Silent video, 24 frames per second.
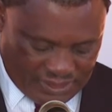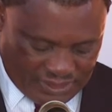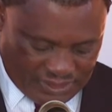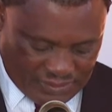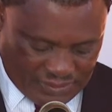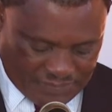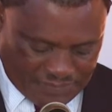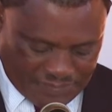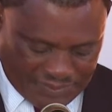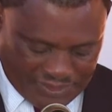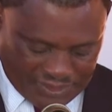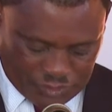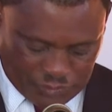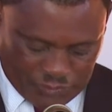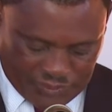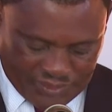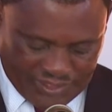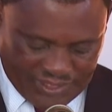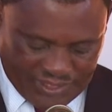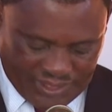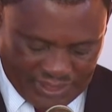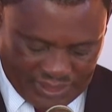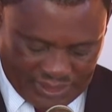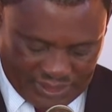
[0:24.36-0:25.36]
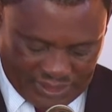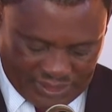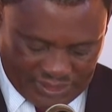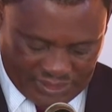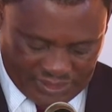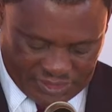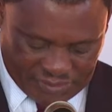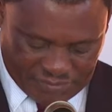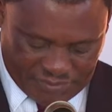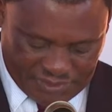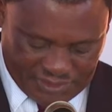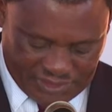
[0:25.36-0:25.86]
The past 1 year
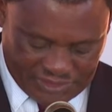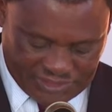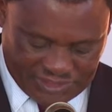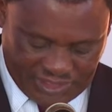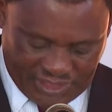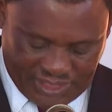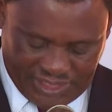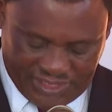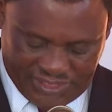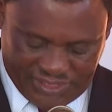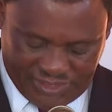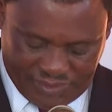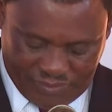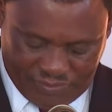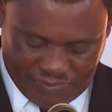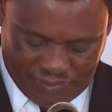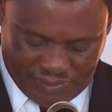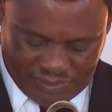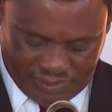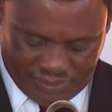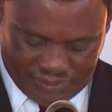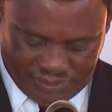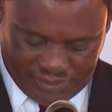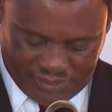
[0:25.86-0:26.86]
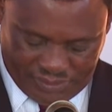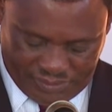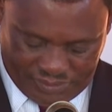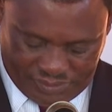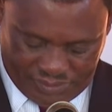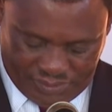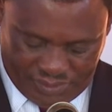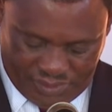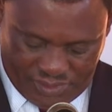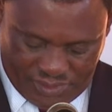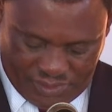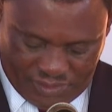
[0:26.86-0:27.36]
has been a challenging one
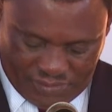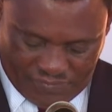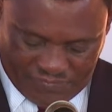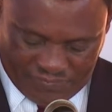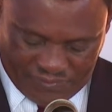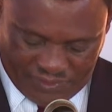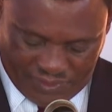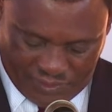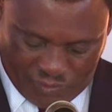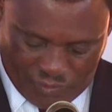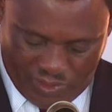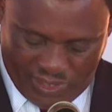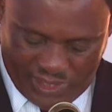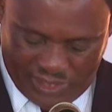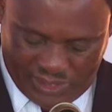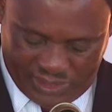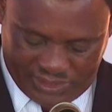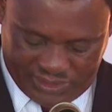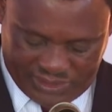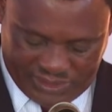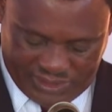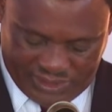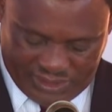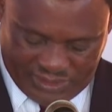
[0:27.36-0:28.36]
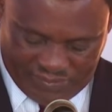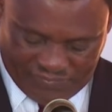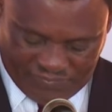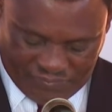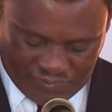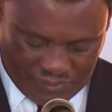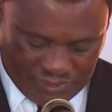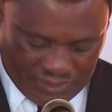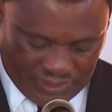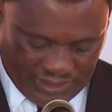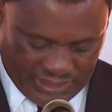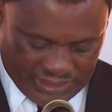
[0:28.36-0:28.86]
for the world and for
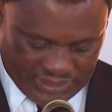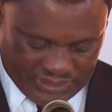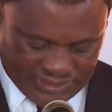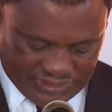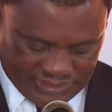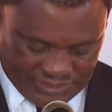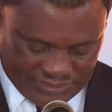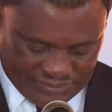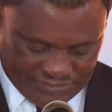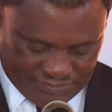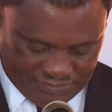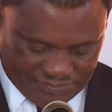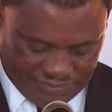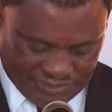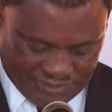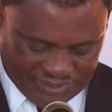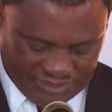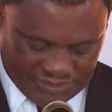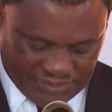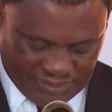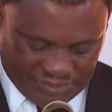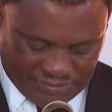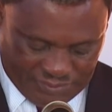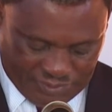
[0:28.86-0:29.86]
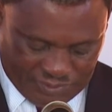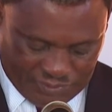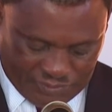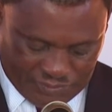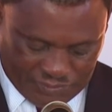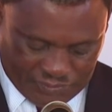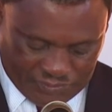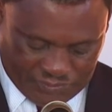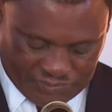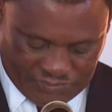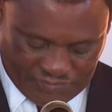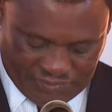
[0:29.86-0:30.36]
our country, particularly
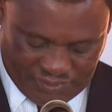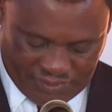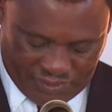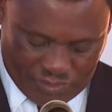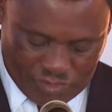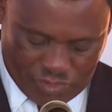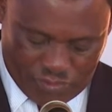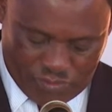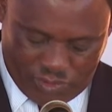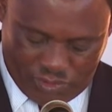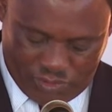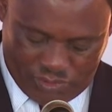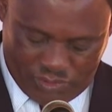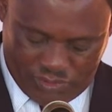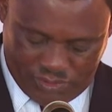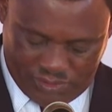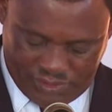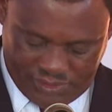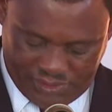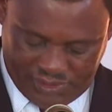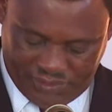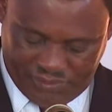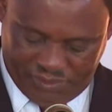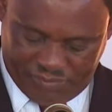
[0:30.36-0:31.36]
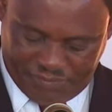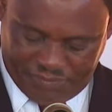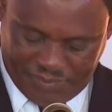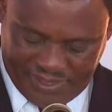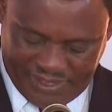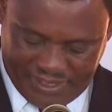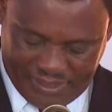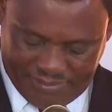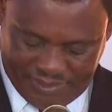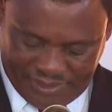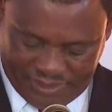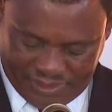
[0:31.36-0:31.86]
because of the global health
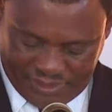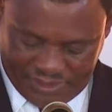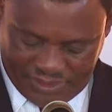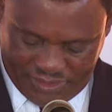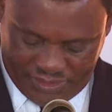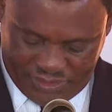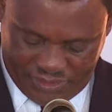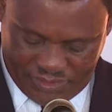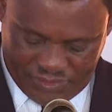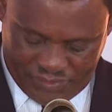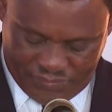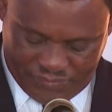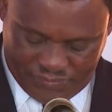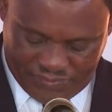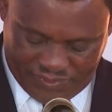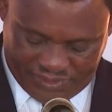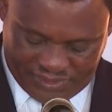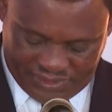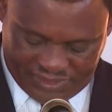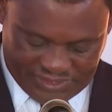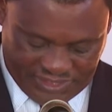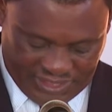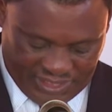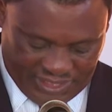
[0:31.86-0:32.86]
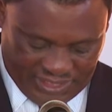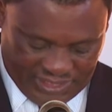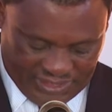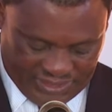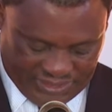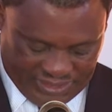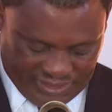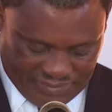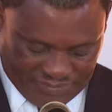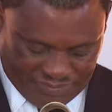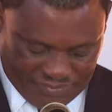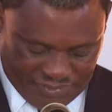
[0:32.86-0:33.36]
pandemic, which has
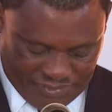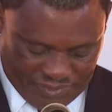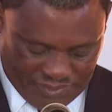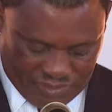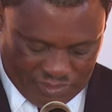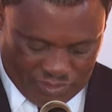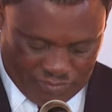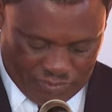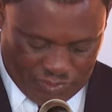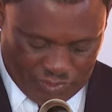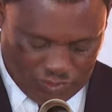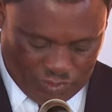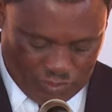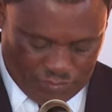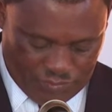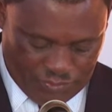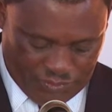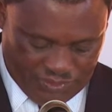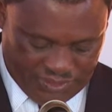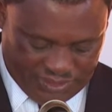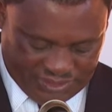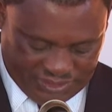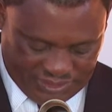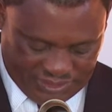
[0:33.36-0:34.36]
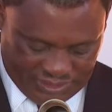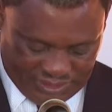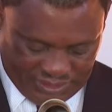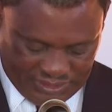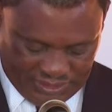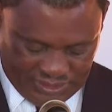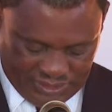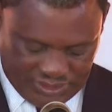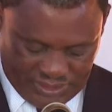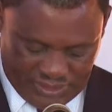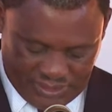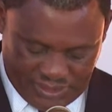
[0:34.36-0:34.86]
challenged the global community,
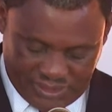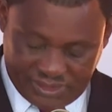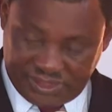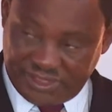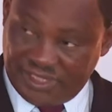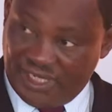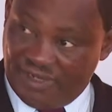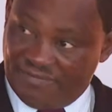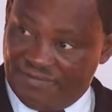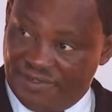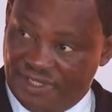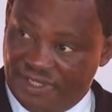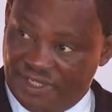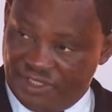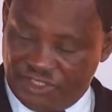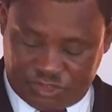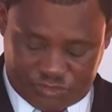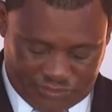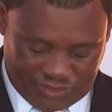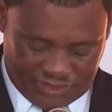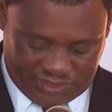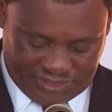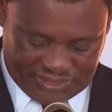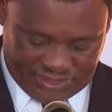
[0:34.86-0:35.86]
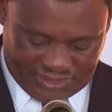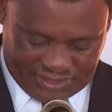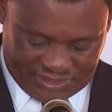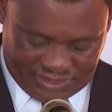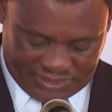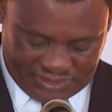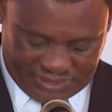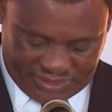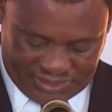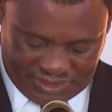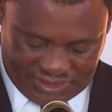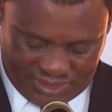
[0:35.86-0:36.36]
its governance
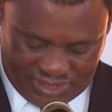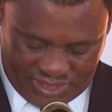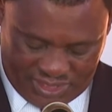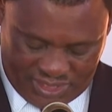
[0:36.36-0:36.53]
structures,